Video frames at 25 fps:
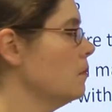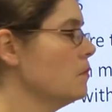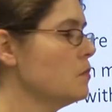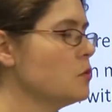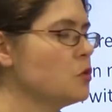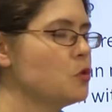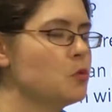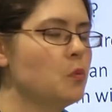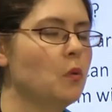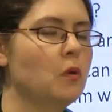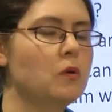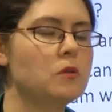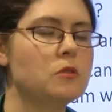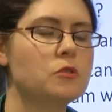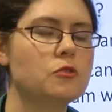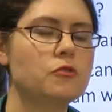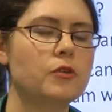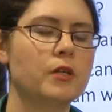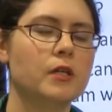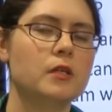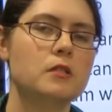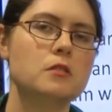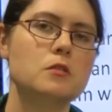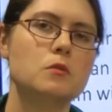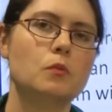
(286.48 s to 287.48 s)
SWOT,
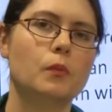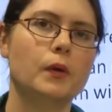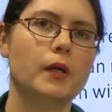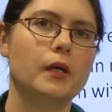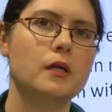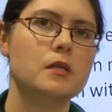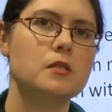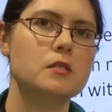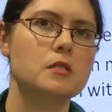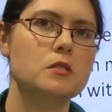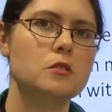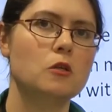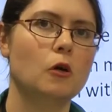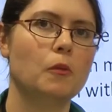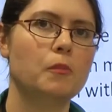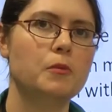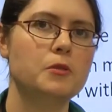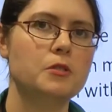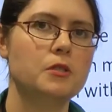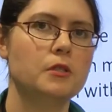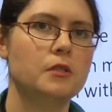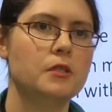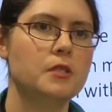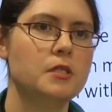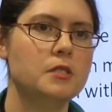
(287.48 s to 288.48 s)
strengths, weaknesses,
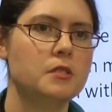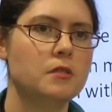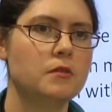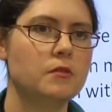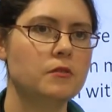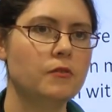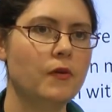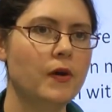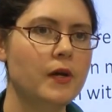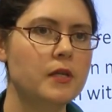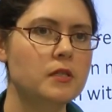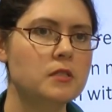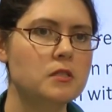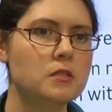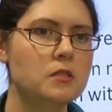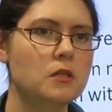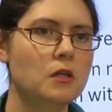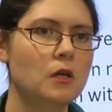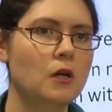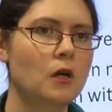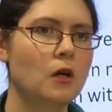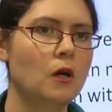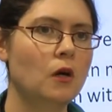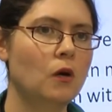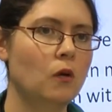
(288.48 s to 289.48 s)
opportunities and threats,
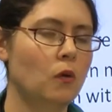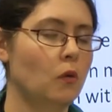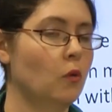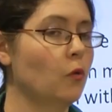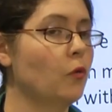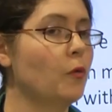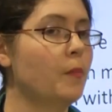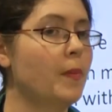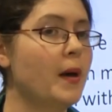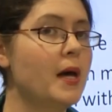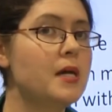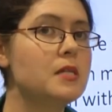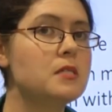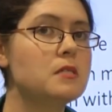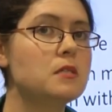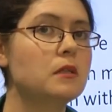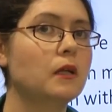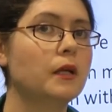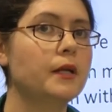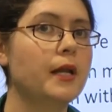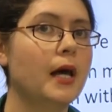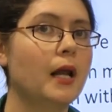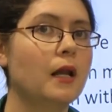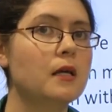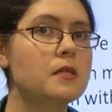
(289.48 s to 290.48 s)
or the PESTLE
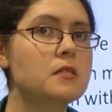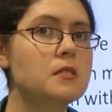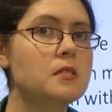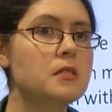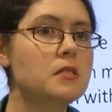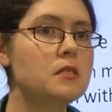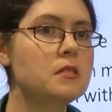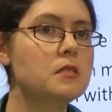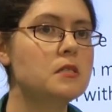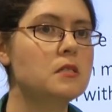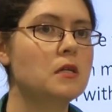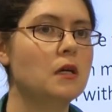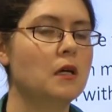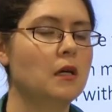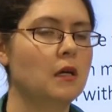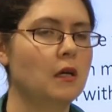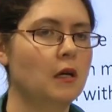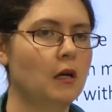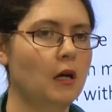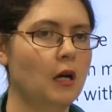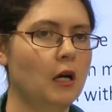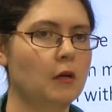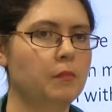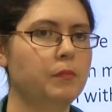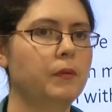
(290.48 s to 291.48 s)
analysis,
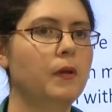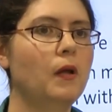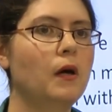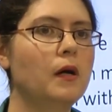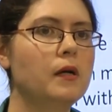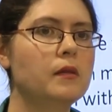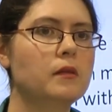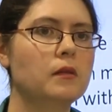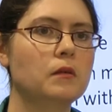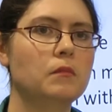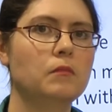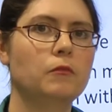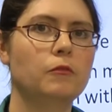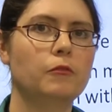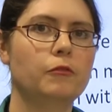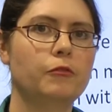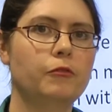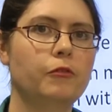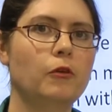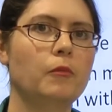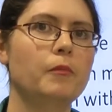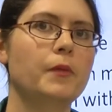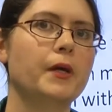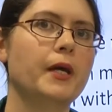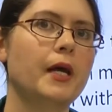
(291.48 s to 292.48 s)
apply them
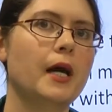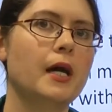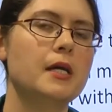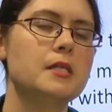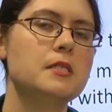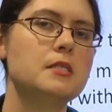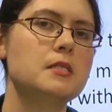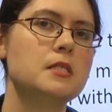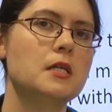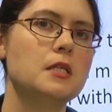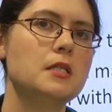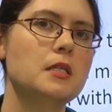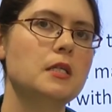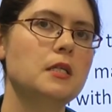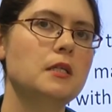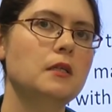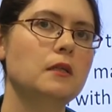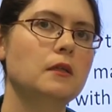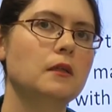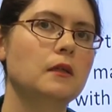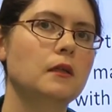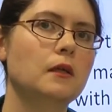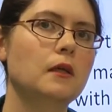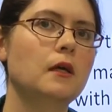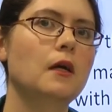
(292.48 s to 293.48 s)
from the case study,
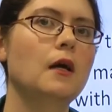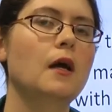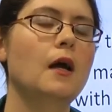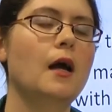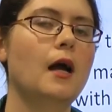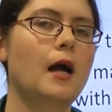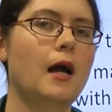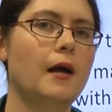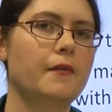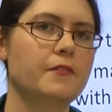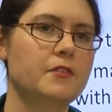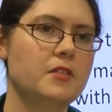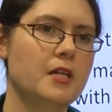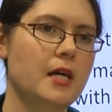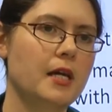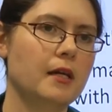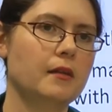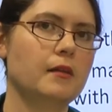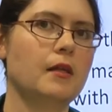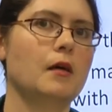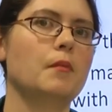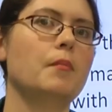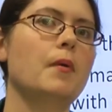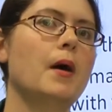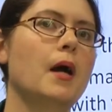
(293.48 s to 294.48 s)
take
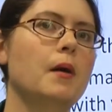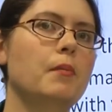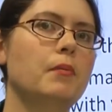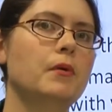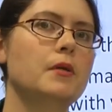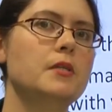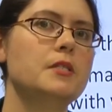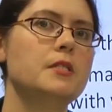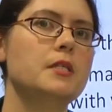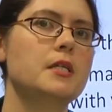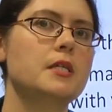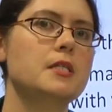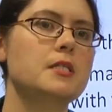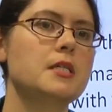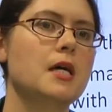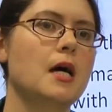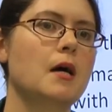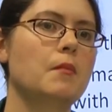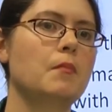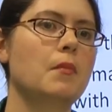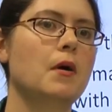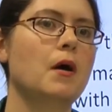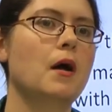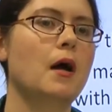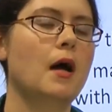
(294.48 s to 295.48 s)
that paper into the
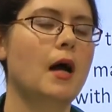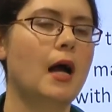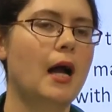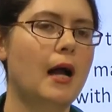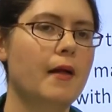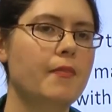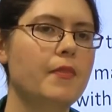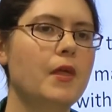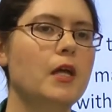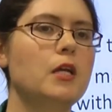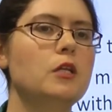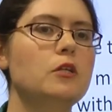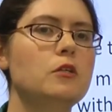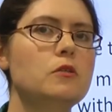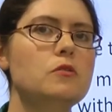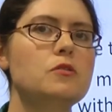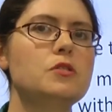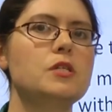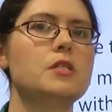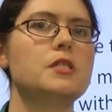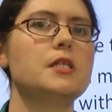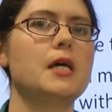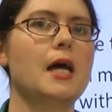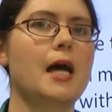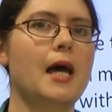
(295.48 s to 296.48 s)
exam, and then use
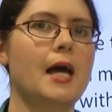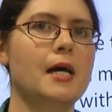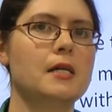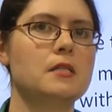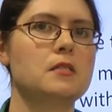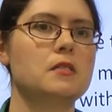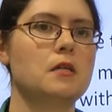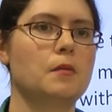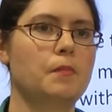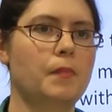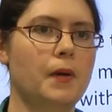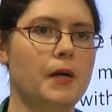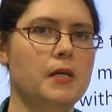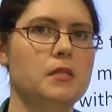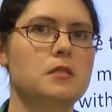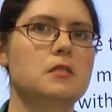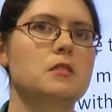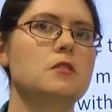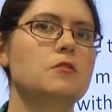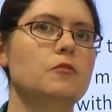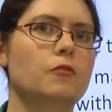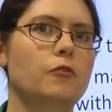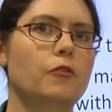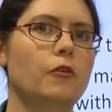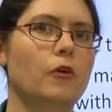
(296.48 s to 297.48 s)
it as a
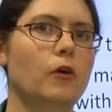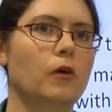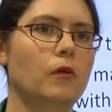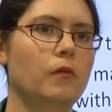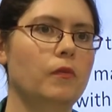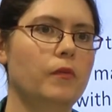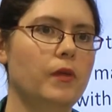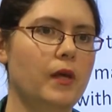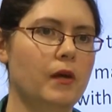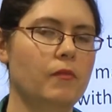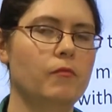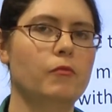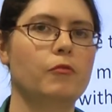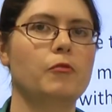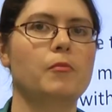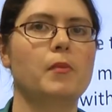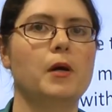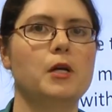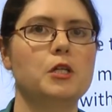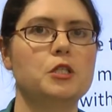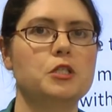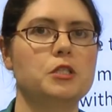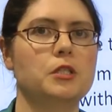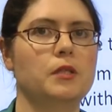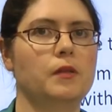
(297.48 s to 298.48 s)
basis for the
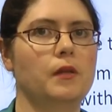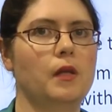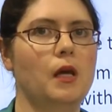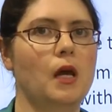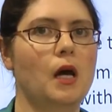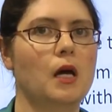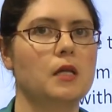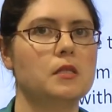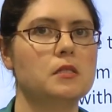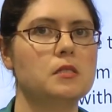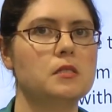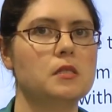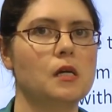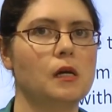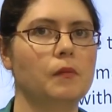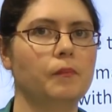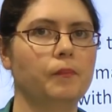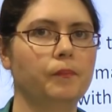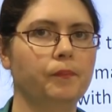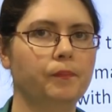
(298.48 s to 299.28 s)
information in the answer.